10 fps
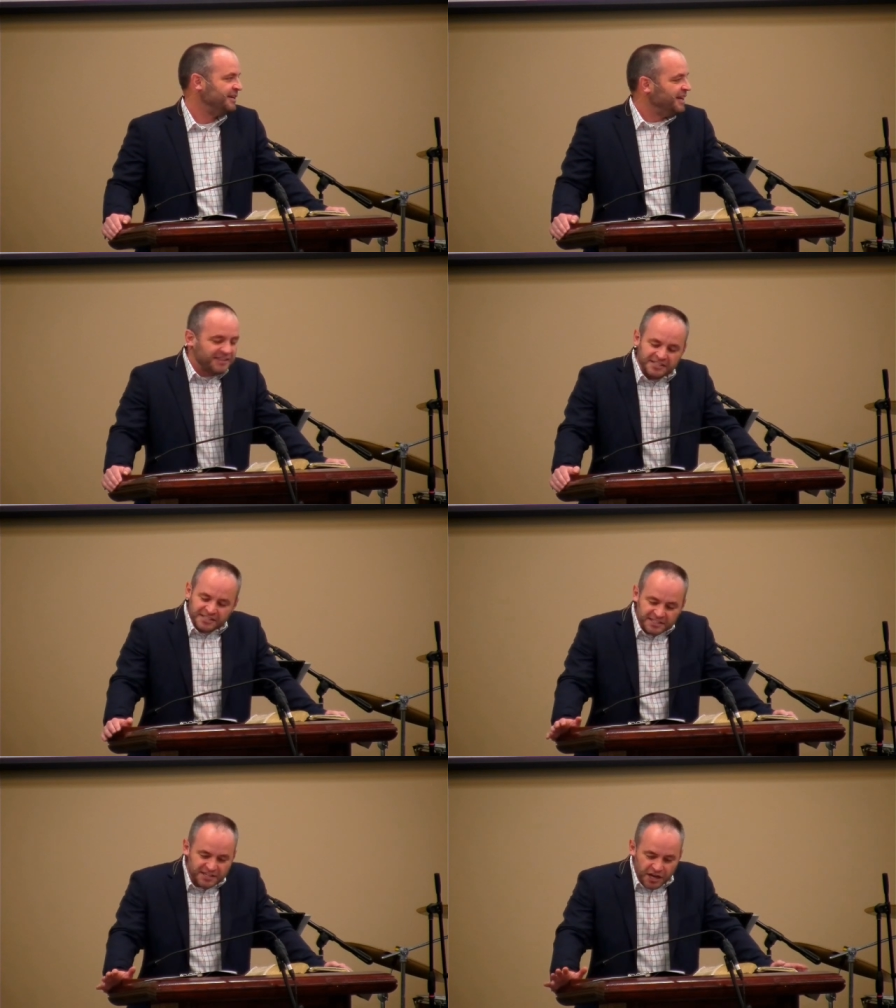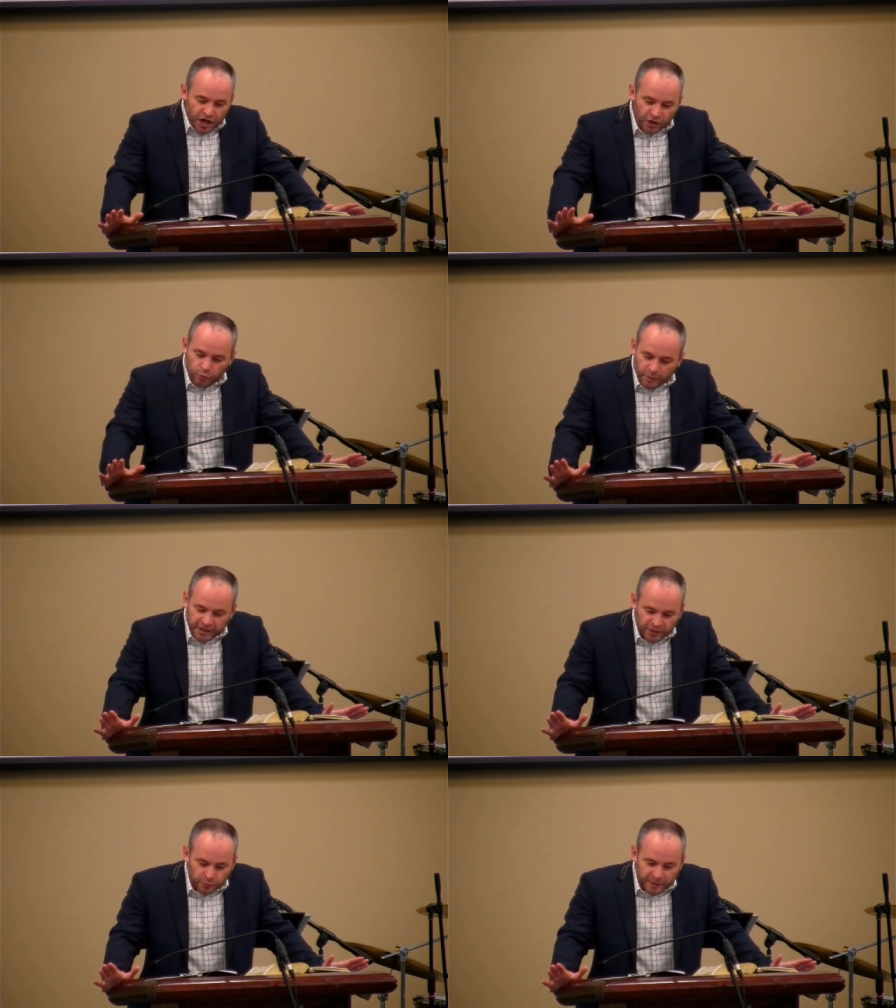And this is a
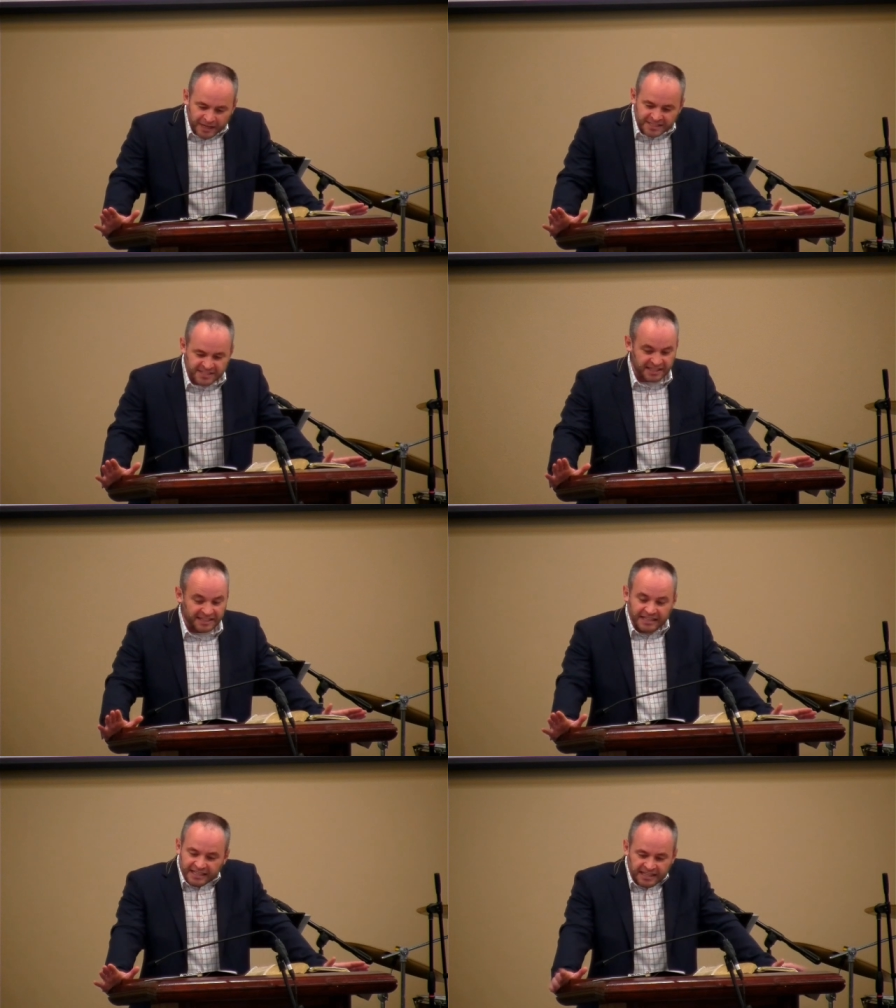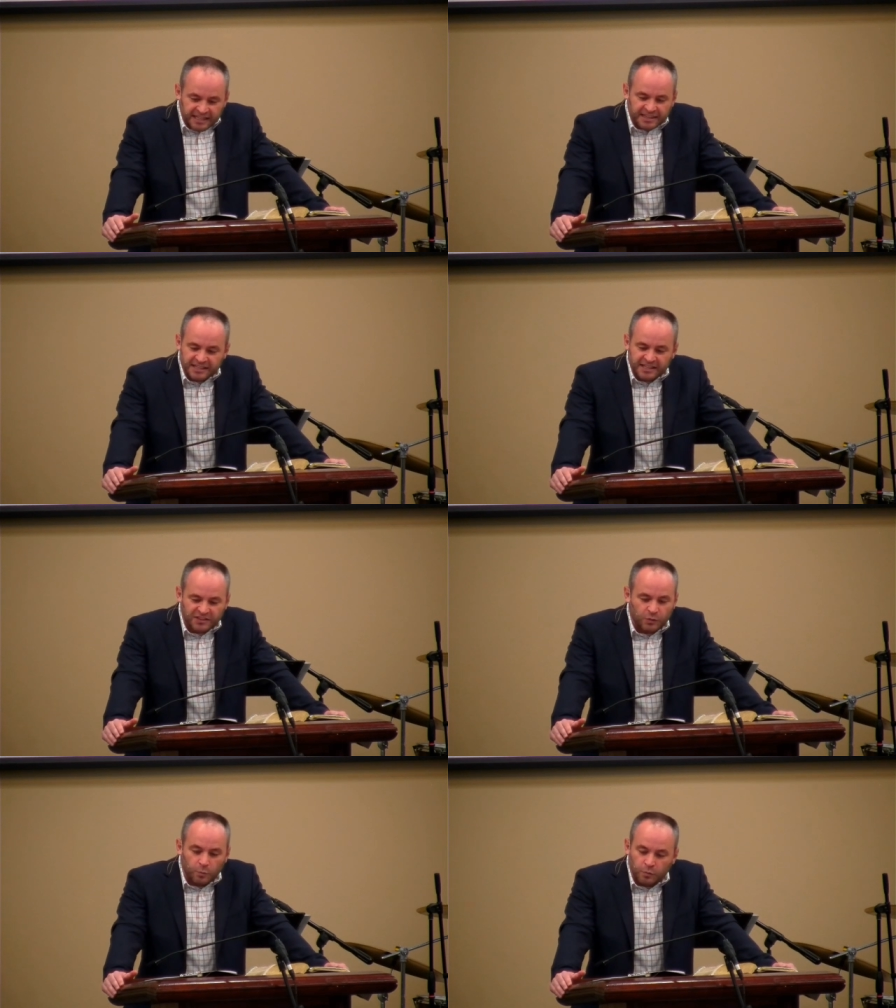greater rest than anything that
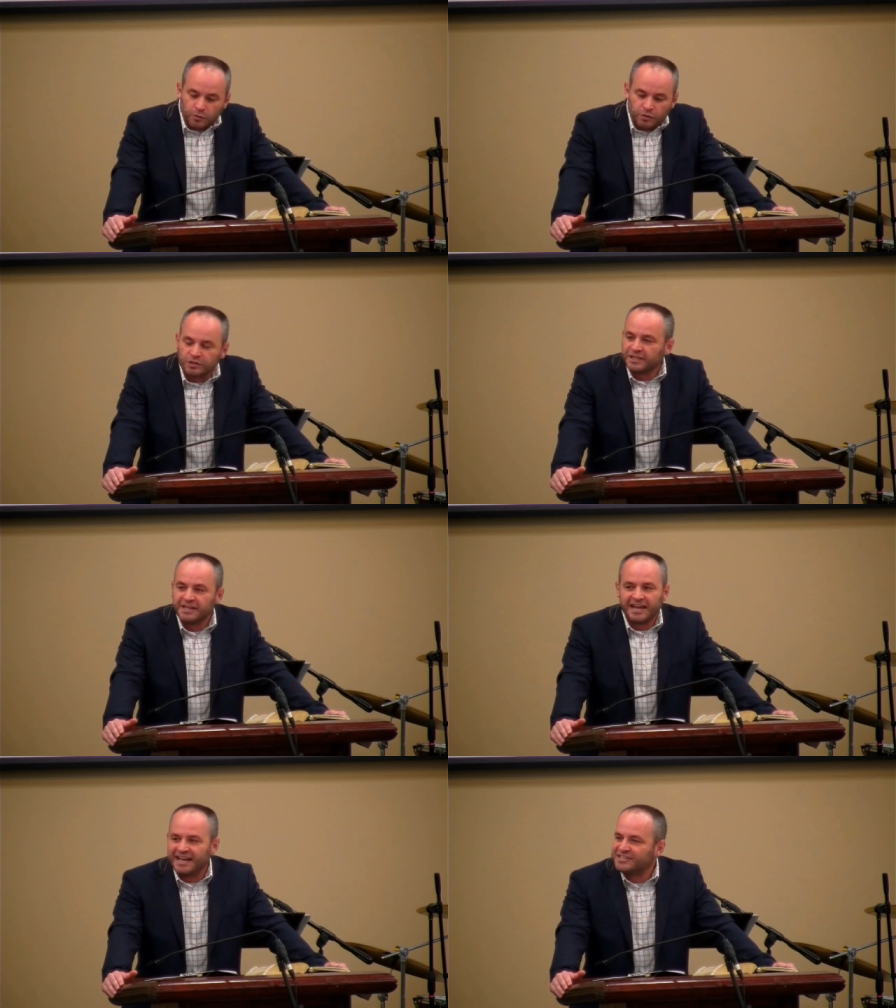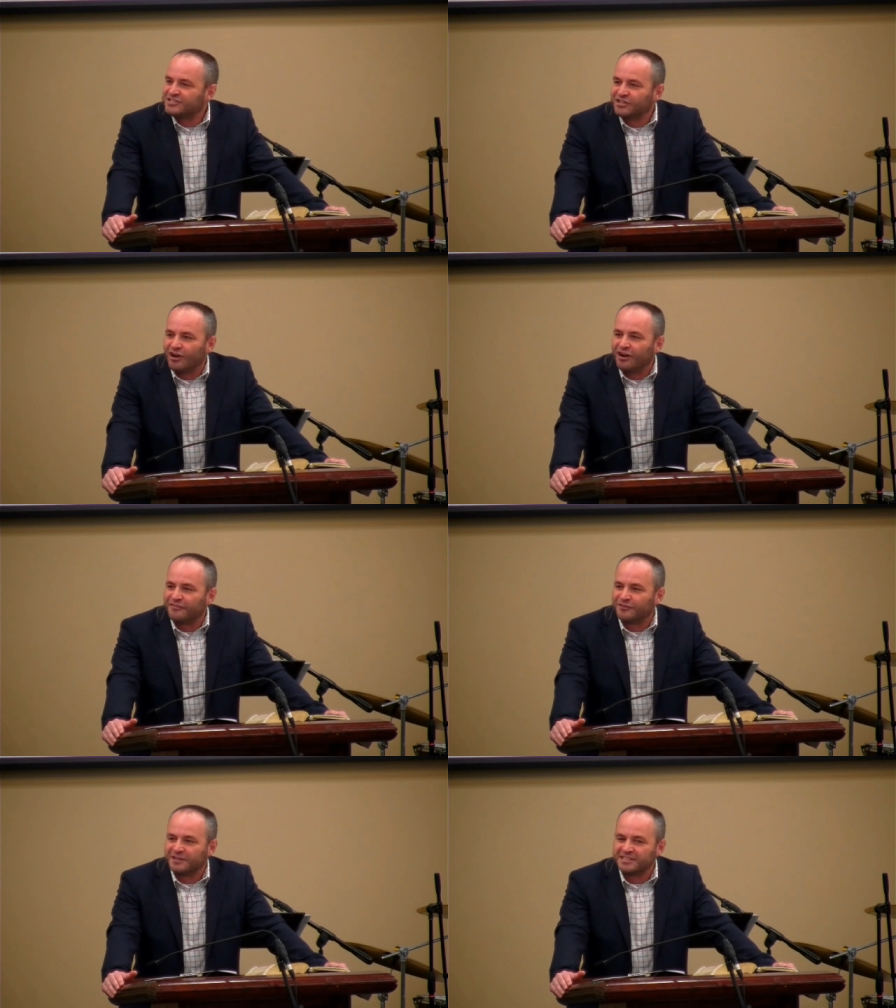the world has to
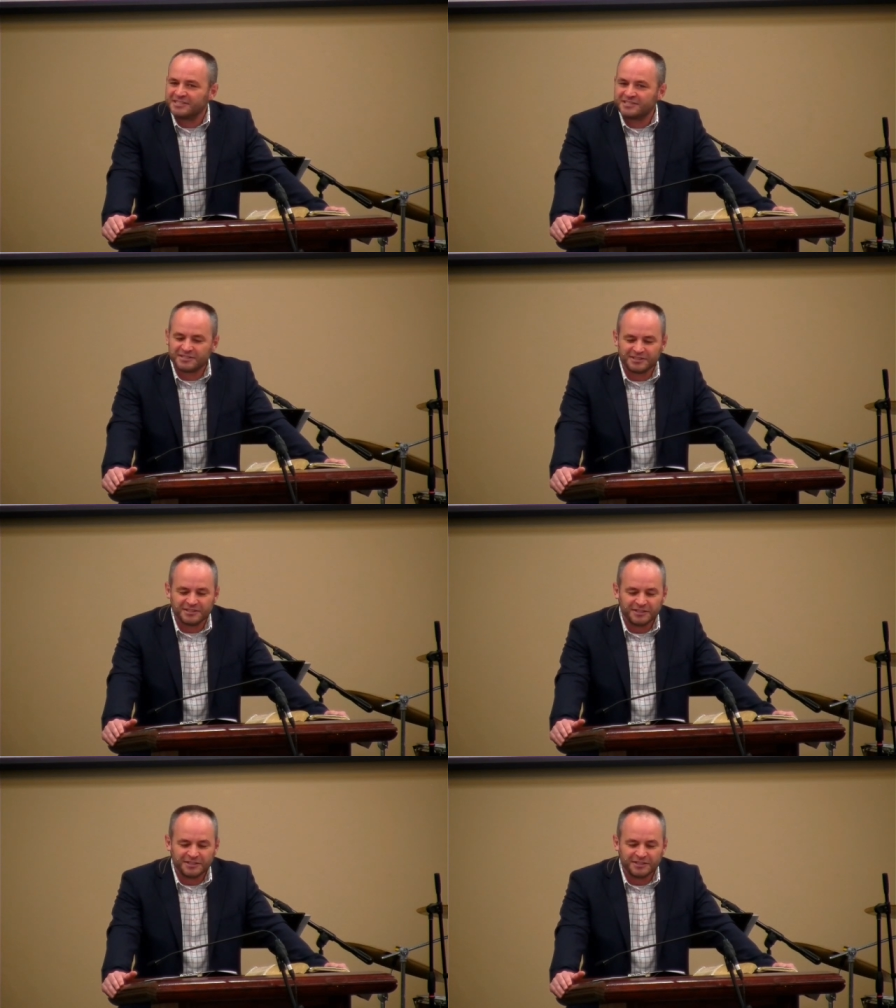offer us.